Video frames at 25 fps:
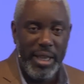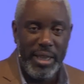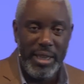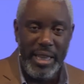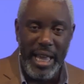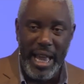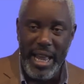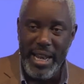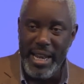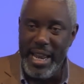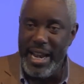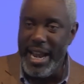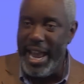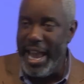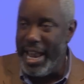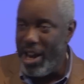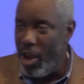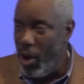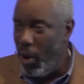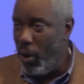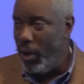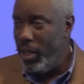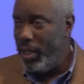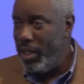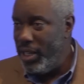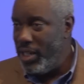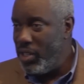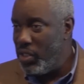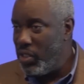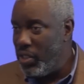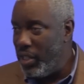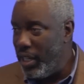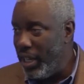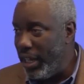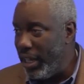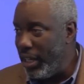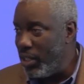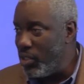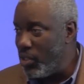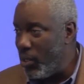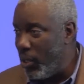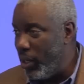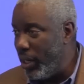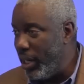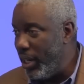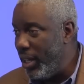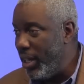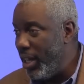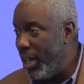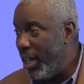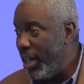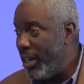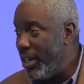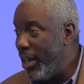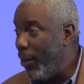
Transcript: that, that had all these things on it